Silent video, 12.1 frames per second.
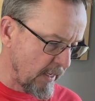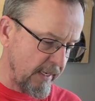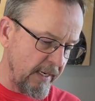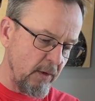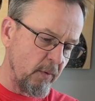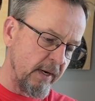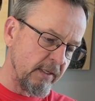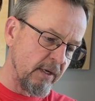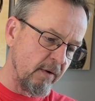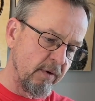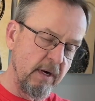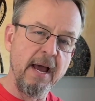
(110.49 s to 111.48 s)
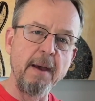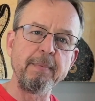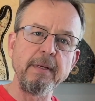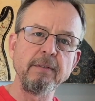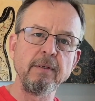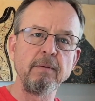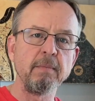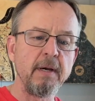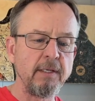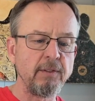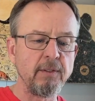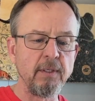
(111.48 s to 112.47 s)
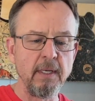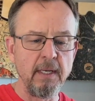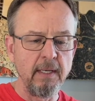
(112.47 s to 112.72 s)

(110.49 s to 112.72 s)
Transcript: Anywhere it's overlapping too much,